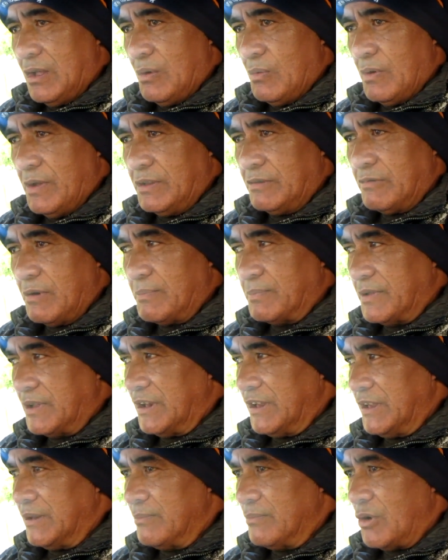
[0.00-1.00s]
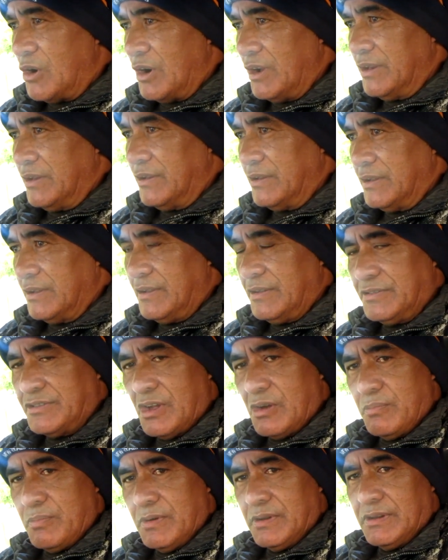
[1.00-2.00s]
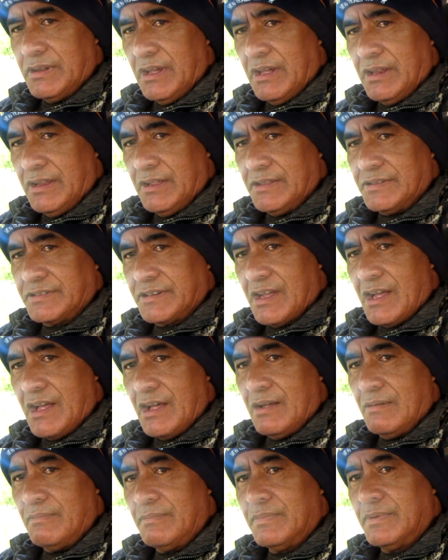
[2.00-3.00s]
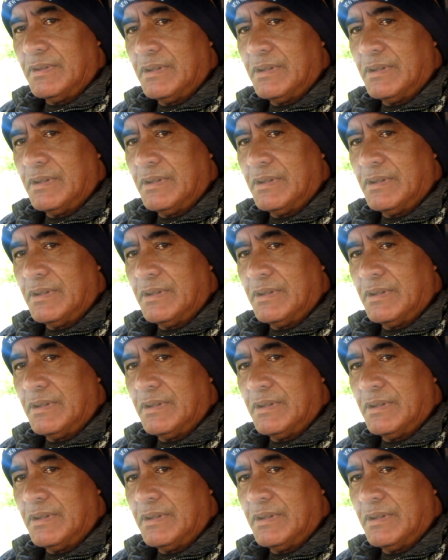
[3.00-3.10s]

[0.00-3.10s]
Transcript: When the reptilian mind is open and it's calm,